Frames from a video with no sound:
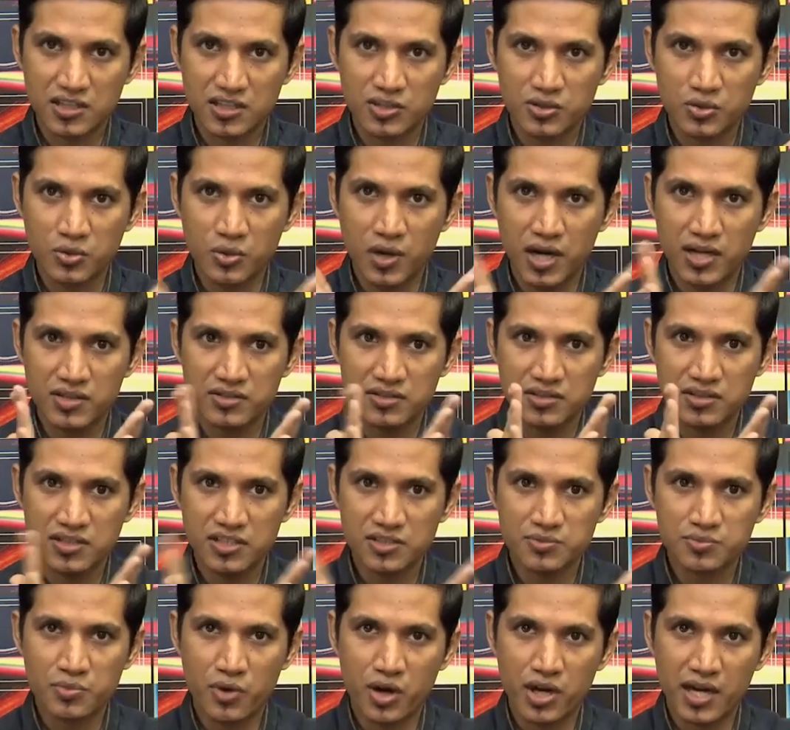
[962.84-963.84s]
and the 2 hydrogen,
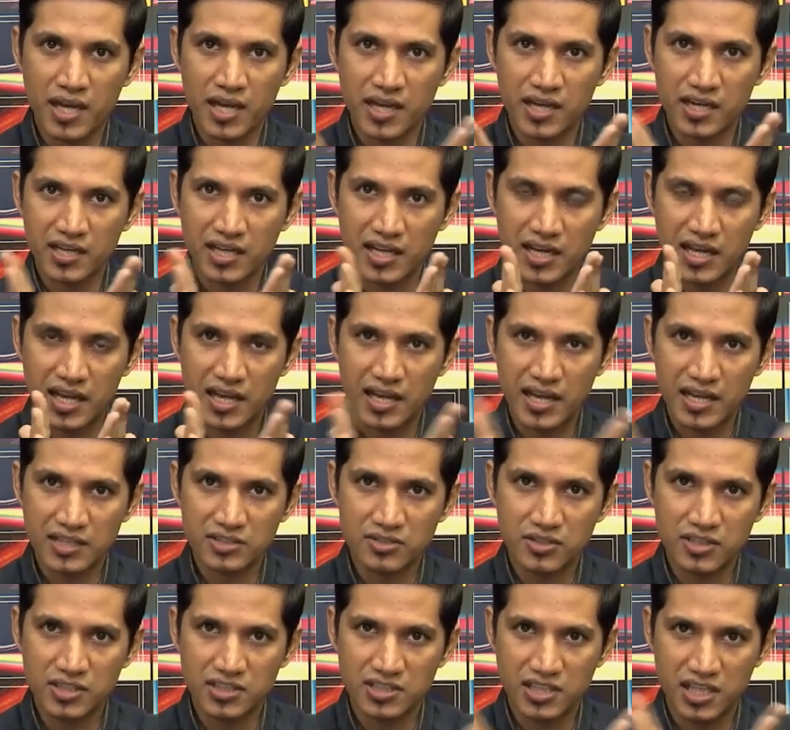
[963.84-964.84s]
this bond angle can
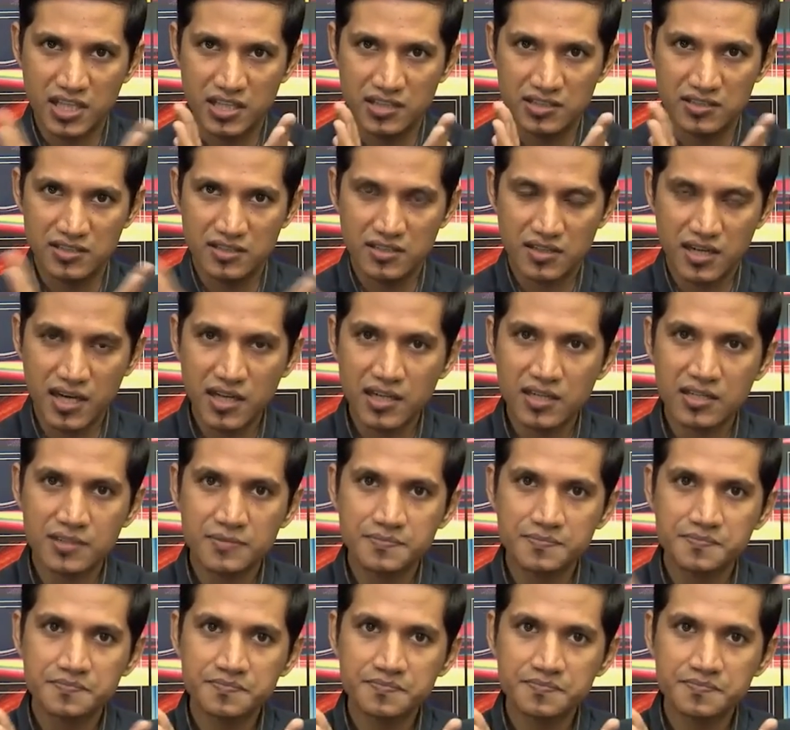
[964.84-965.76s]
actually change, right.